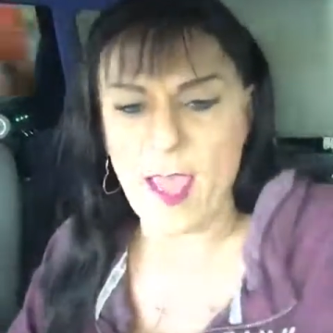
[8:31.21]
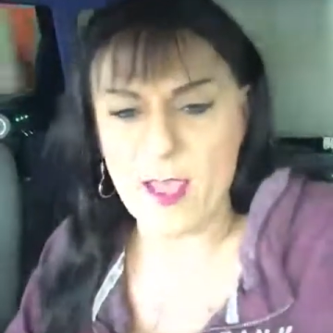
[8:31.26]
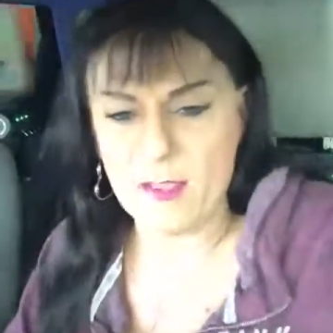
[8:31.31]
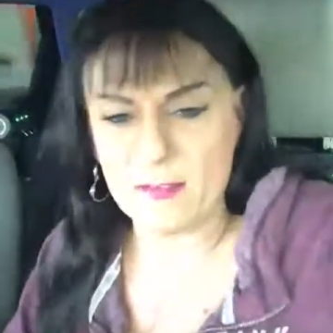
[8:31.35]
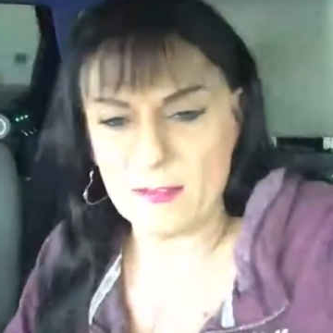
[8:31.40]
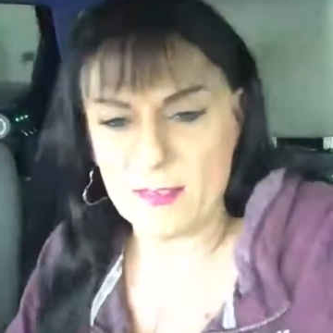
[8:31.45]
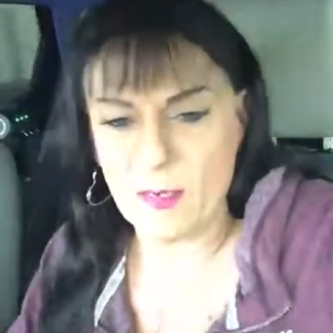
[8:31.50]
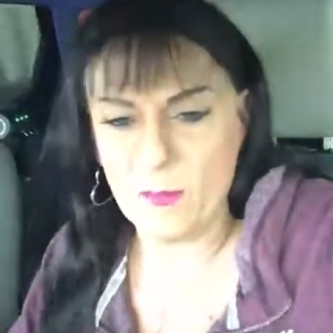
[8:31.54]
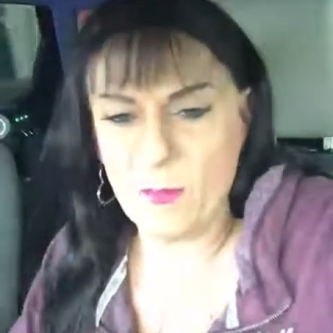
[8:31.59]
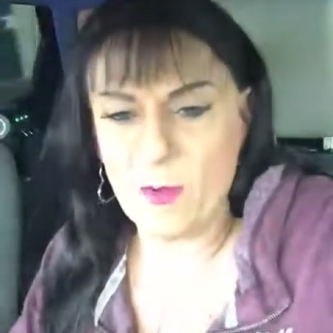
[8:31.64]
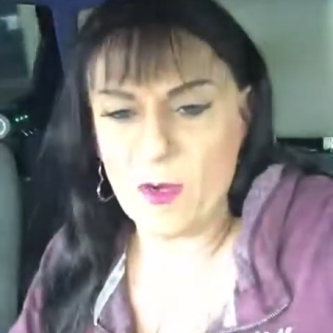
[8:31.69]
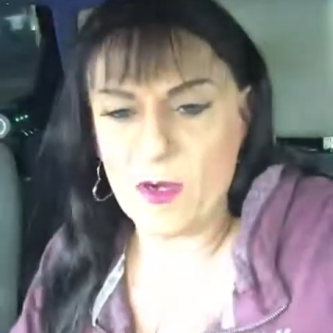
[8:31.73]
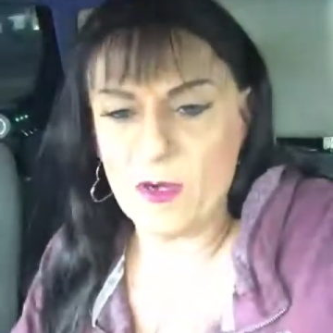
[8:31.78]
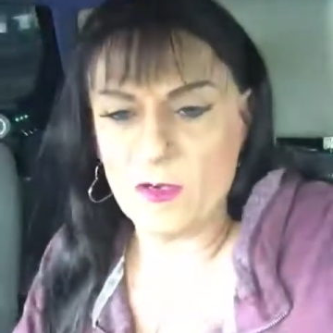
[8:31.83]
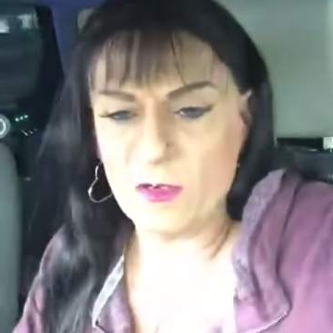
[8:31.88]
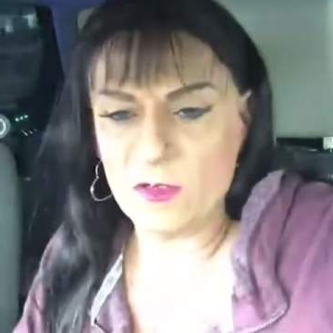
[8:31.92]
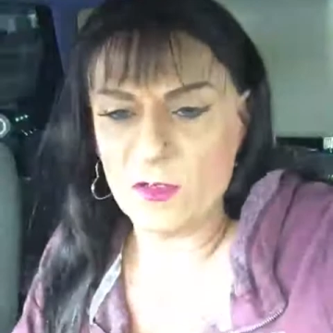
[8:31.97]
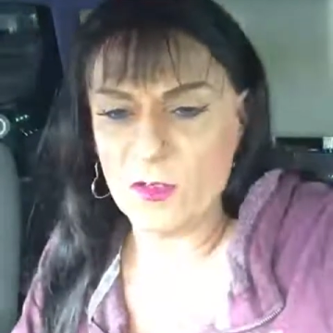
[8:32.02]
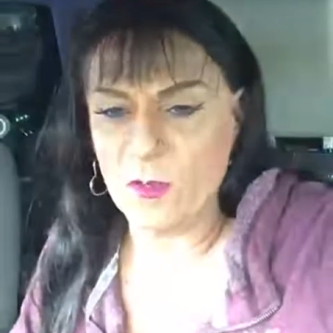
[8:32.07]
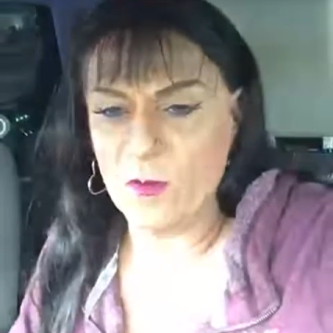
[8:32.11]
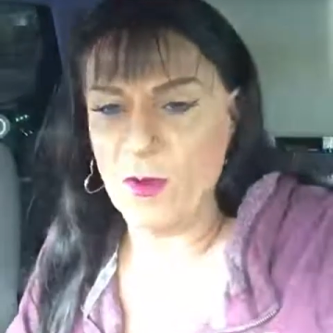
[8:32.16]
out
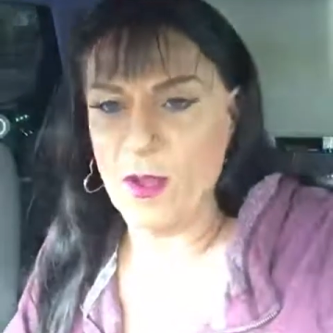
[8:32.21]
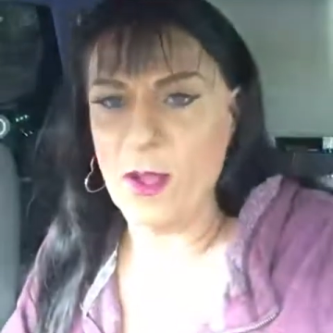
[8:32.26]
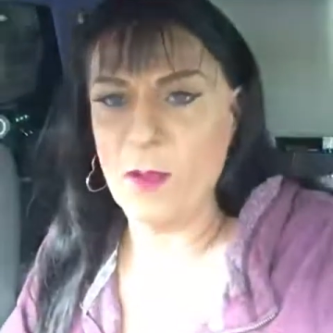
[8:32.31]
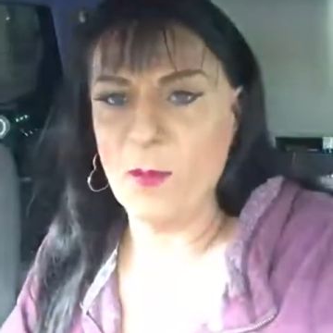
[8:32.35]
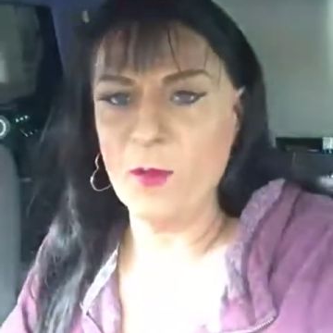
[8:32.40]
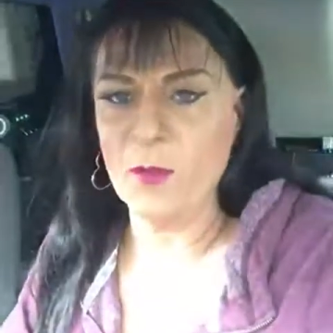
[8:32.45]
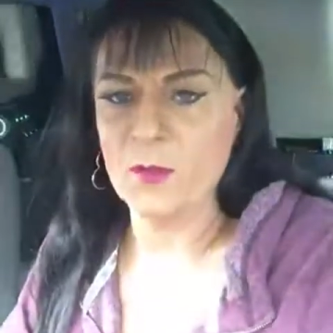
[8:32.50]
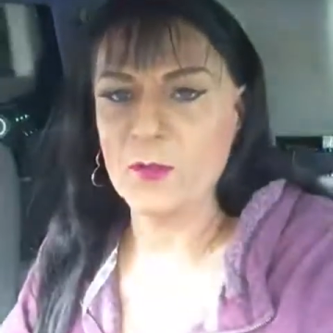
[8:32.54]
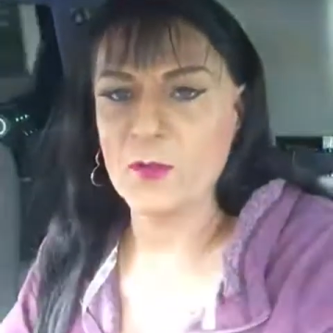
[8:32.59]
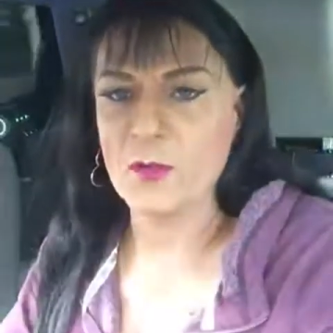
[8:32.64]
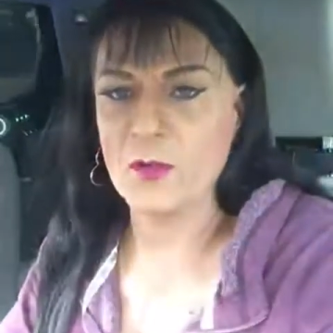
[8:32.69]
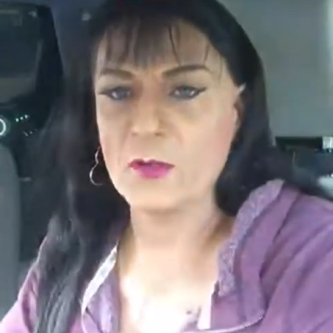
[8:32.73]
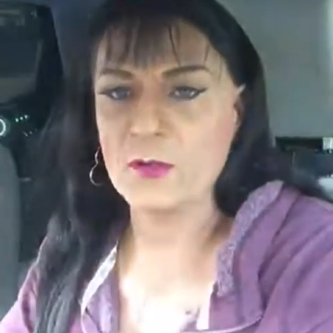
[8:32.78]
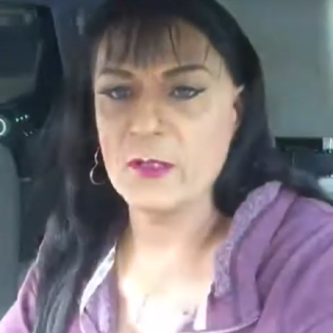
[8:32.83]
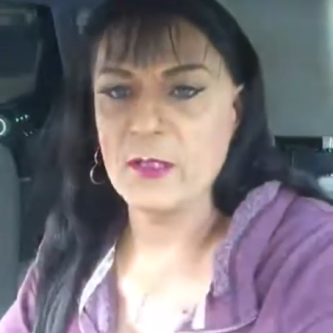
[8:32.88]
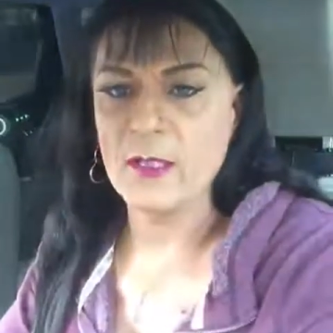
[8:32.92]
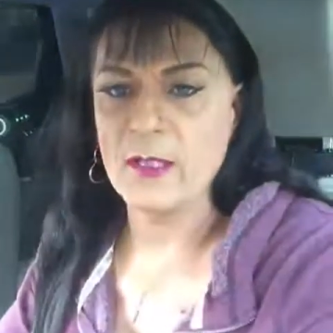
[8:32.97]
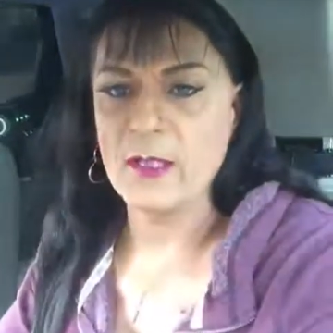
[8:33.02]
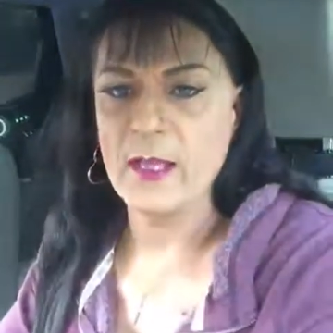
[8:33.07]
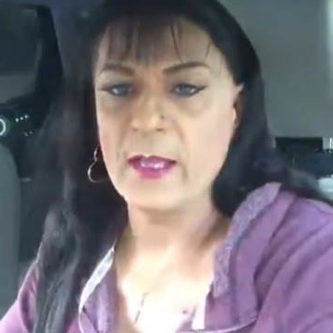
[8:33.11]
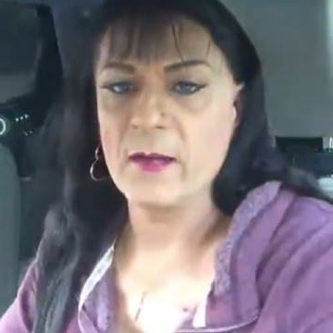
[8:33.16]
somewhere, so I will talk
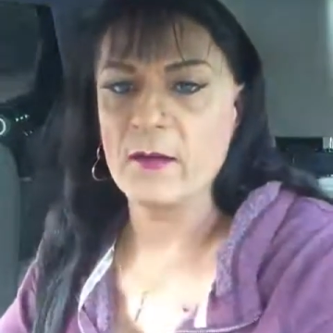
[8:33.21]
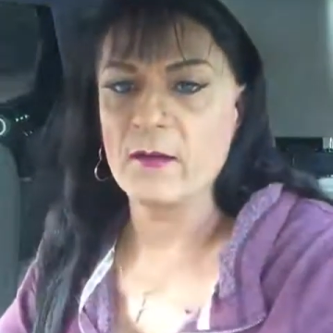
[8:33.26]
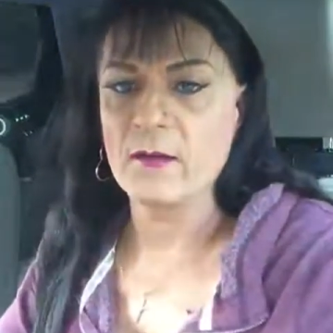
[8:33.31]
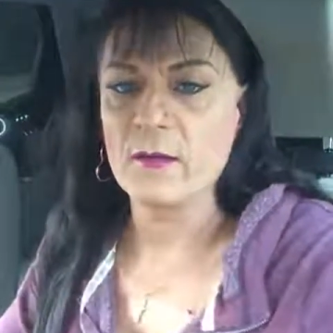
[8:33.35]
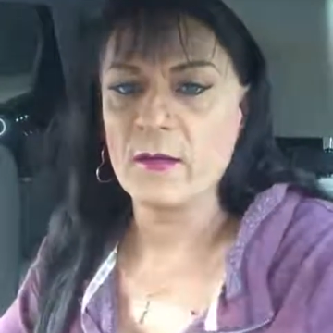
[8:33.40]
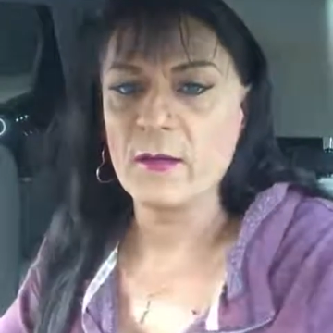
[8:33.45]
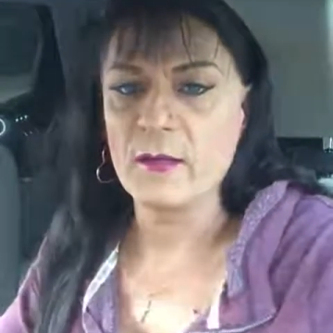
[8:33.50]
to you later.